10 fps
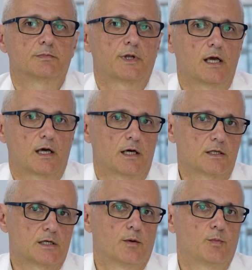Take an
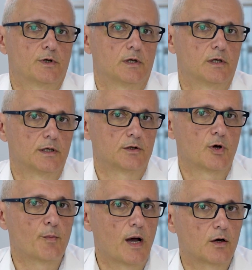example,
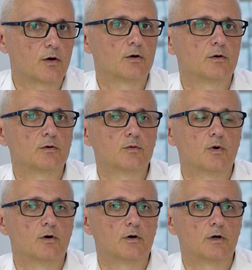
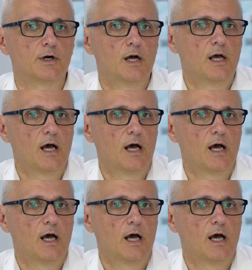tobacco or